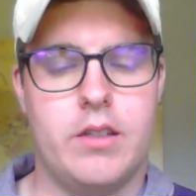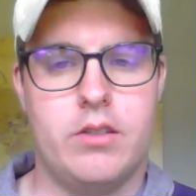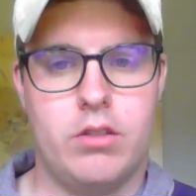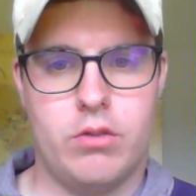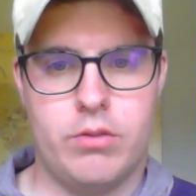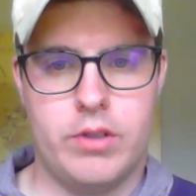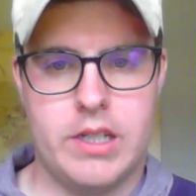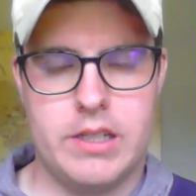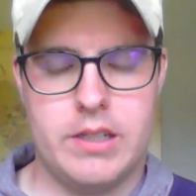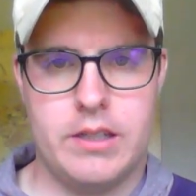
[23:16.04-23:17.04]
the
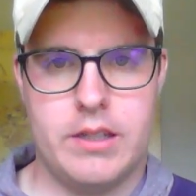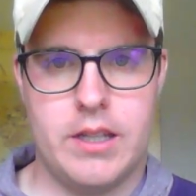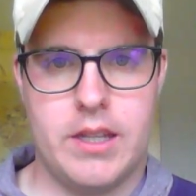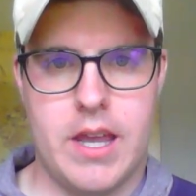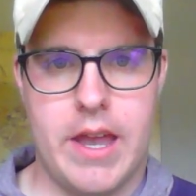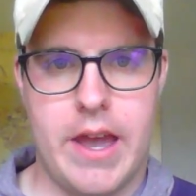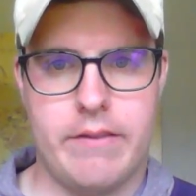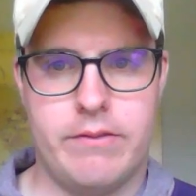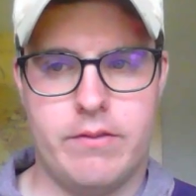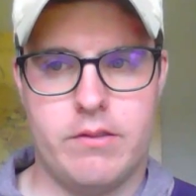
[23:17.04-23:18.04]
stories that they
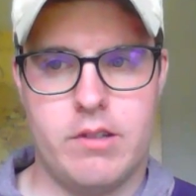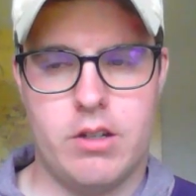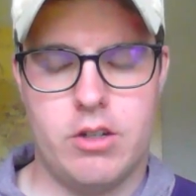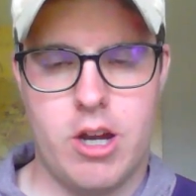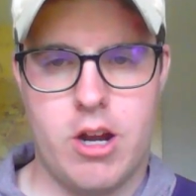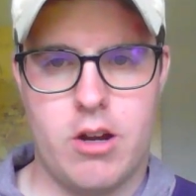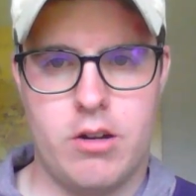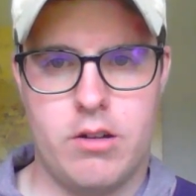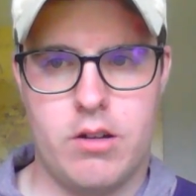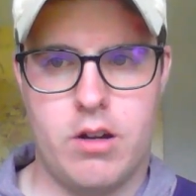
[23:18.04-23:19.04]
have to
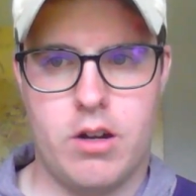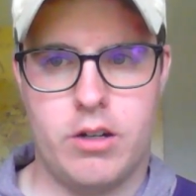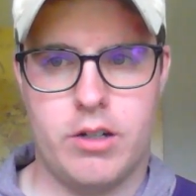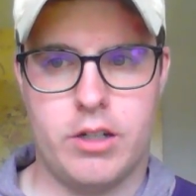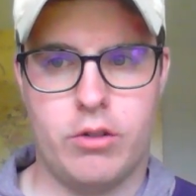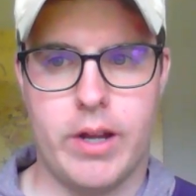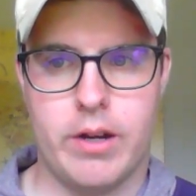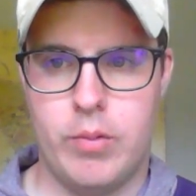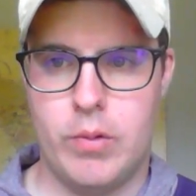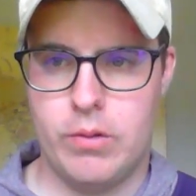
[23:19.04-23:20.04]
share are
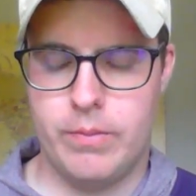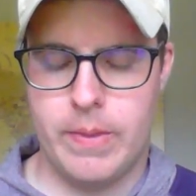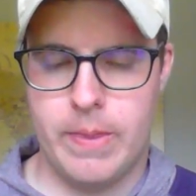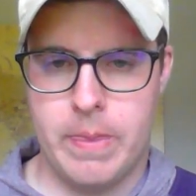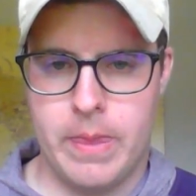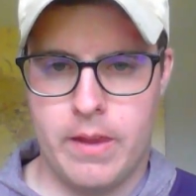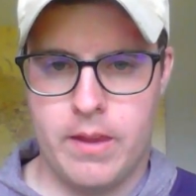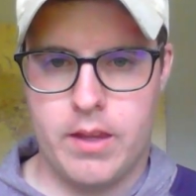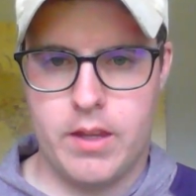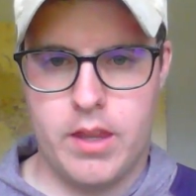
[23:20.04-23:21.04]
incredible.
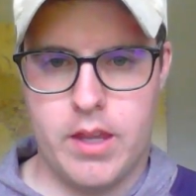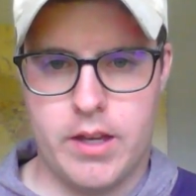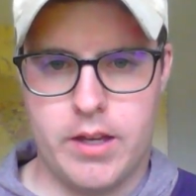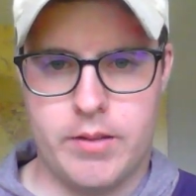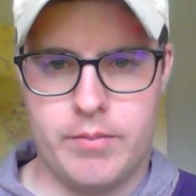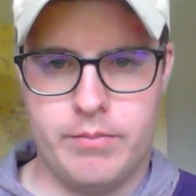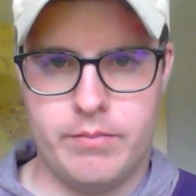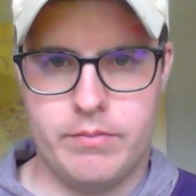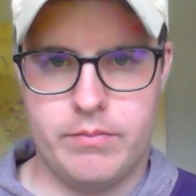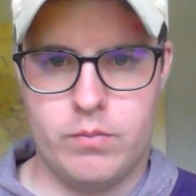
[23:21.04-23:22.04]
Um,
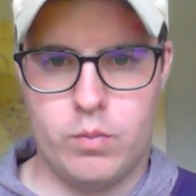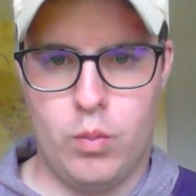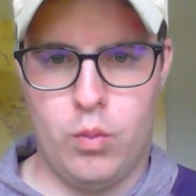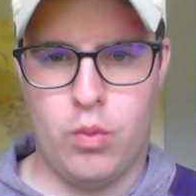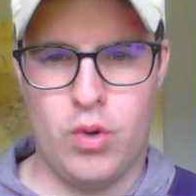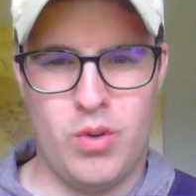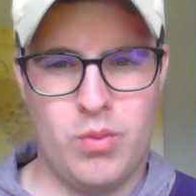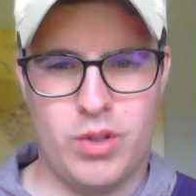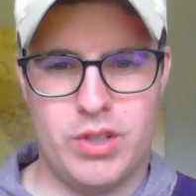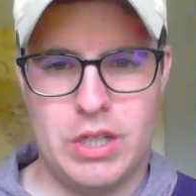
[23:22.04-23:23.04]
World
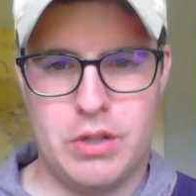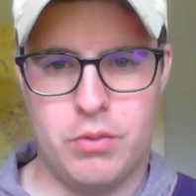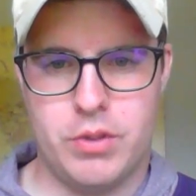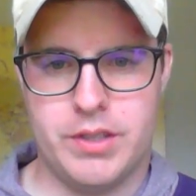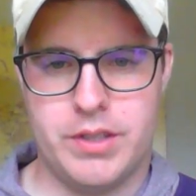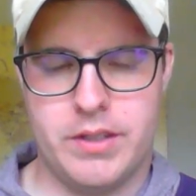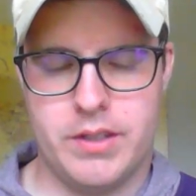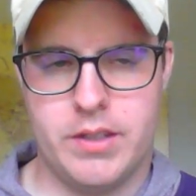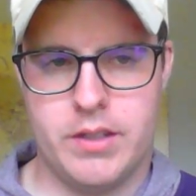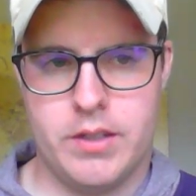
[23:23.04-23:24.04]
War II was
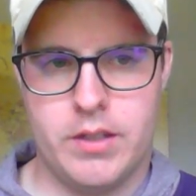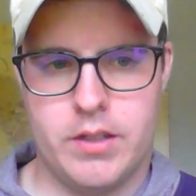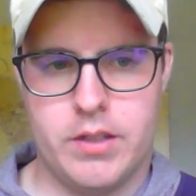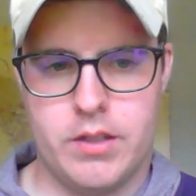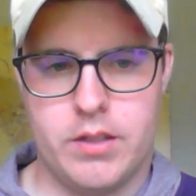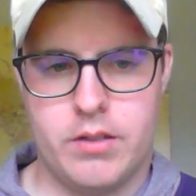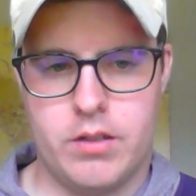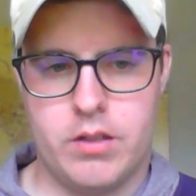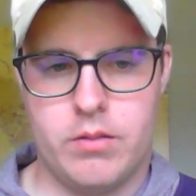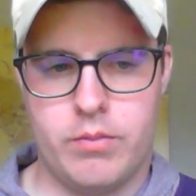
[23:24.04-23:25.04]

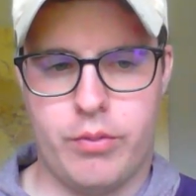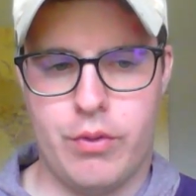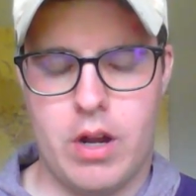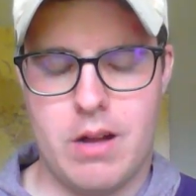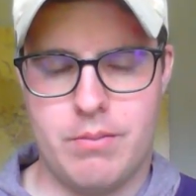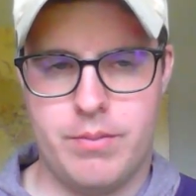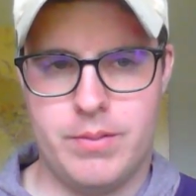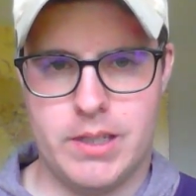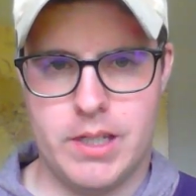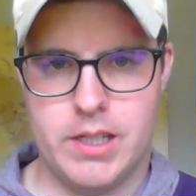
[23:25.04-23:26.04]

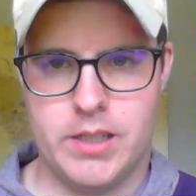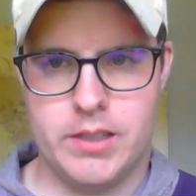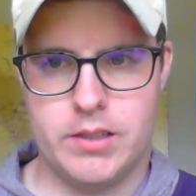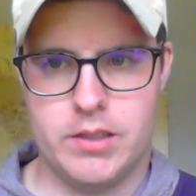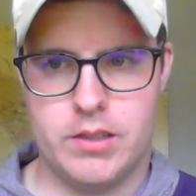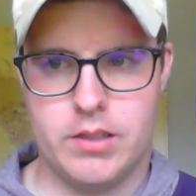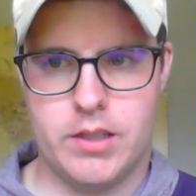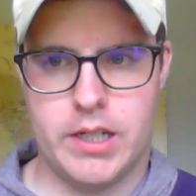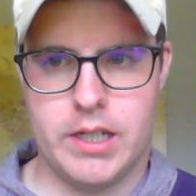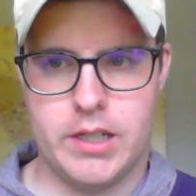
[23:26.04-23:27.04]
probably,
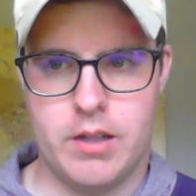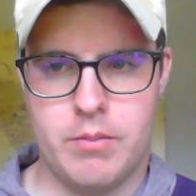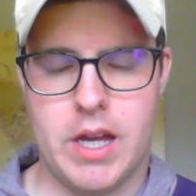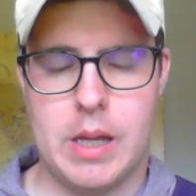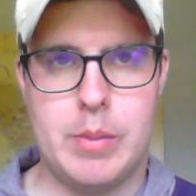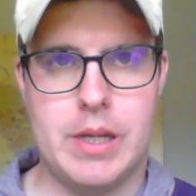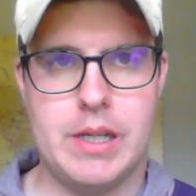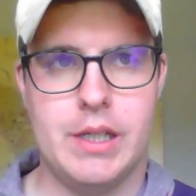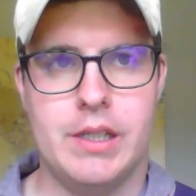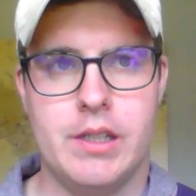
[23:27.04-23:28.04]
in my
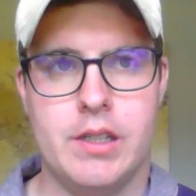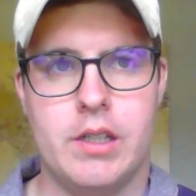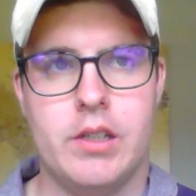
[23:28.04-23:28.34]
opinion,